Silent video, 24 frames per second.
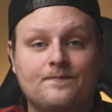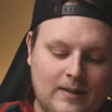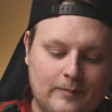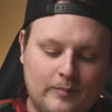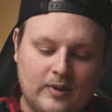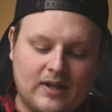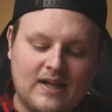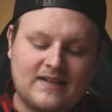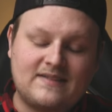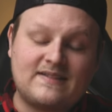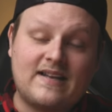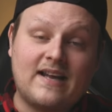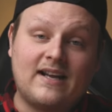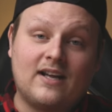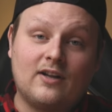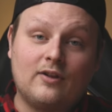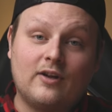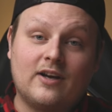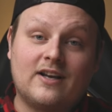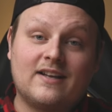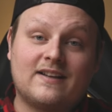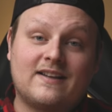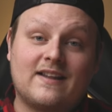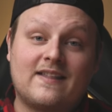But let's take a
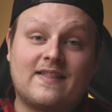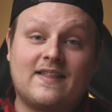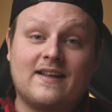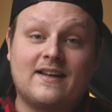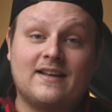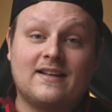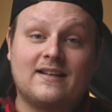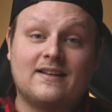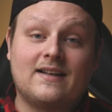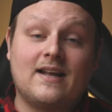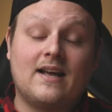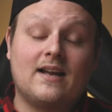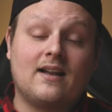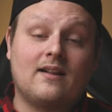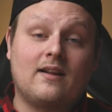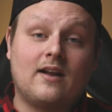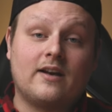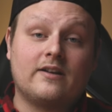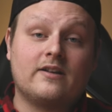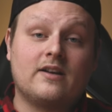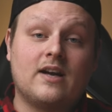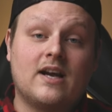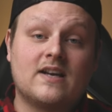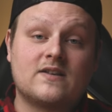look at the thing that a lot
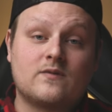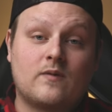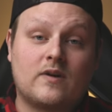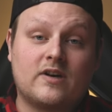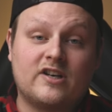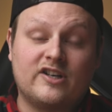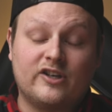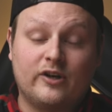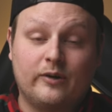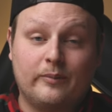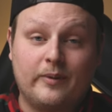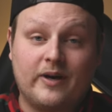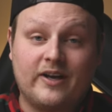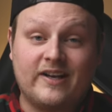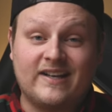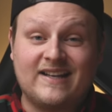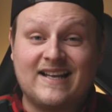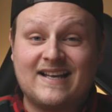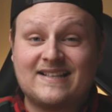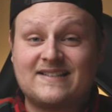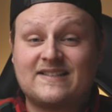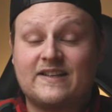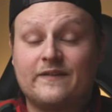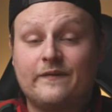of you guys want to know about, and
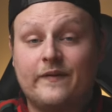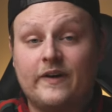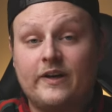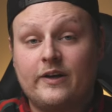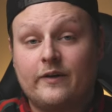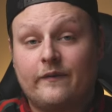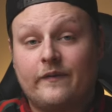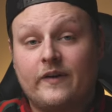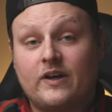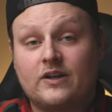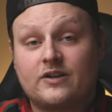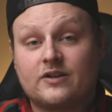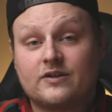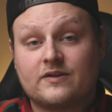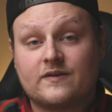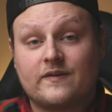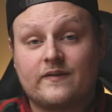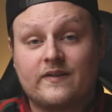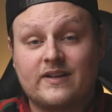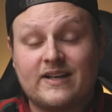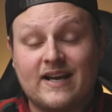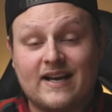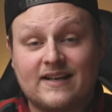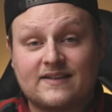that's the video features
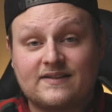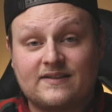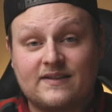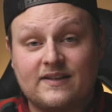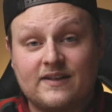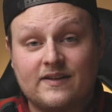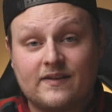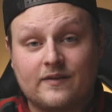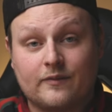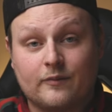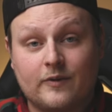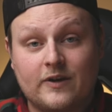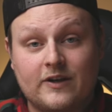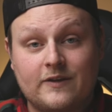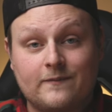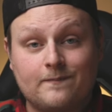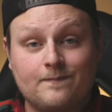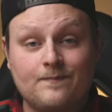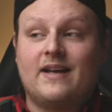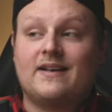of the X-T3.